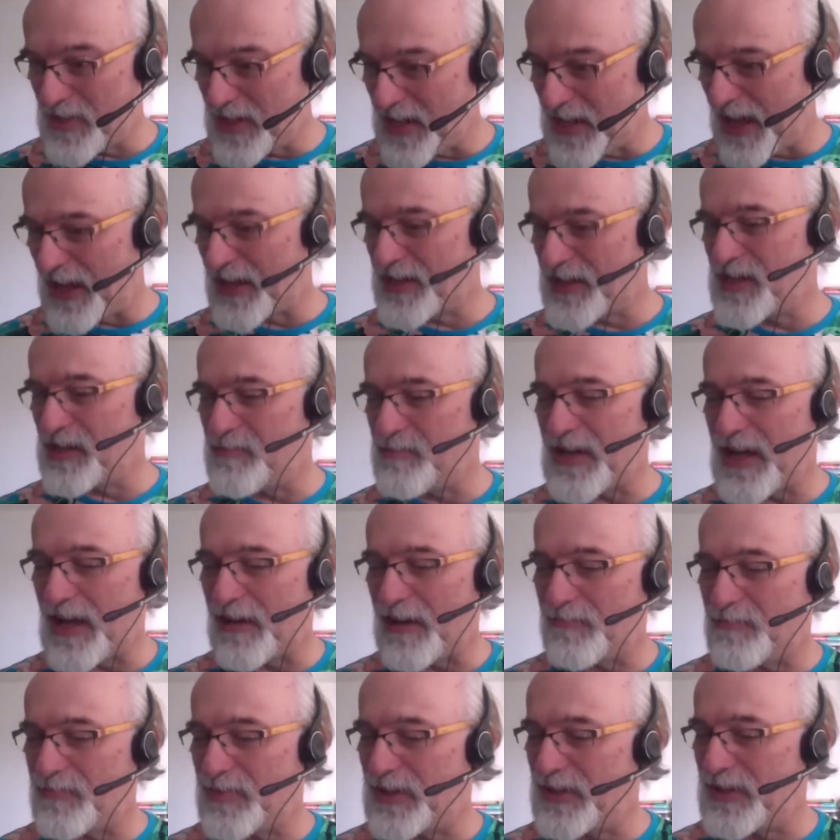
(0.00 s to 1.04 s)
actually, but I
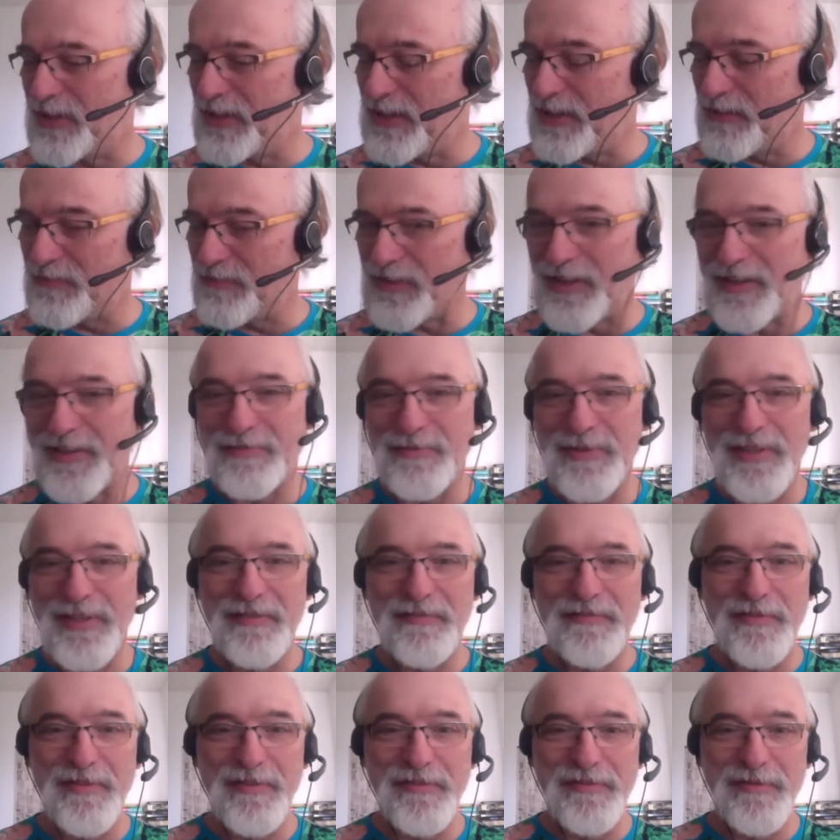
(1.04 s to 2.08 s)
have been living in
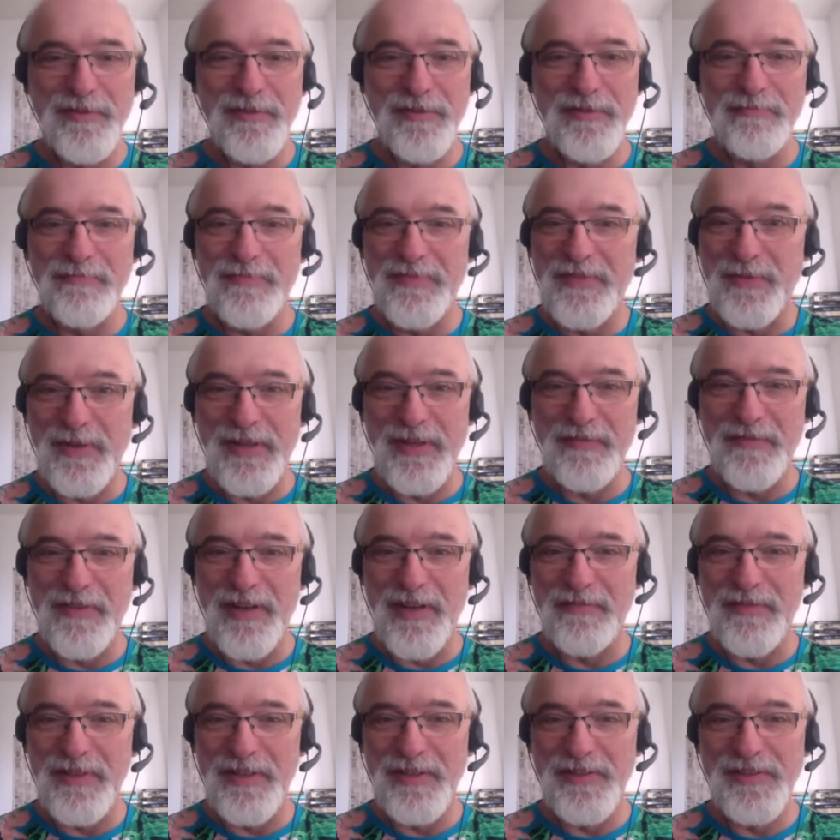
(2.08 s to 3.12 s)
Sweden for
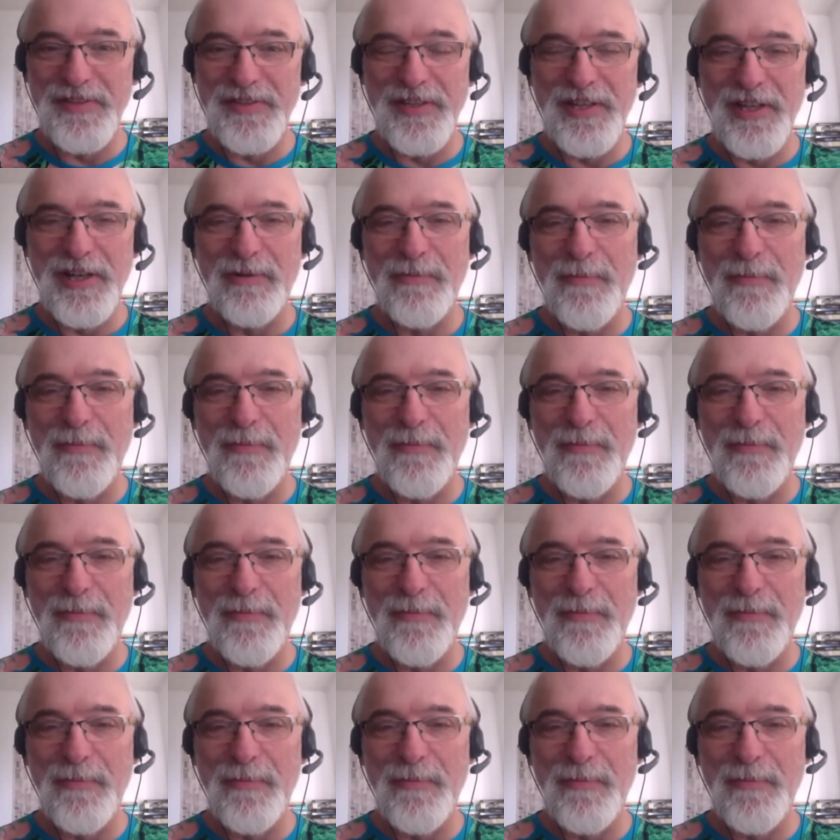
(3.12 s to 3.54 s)
25 years now.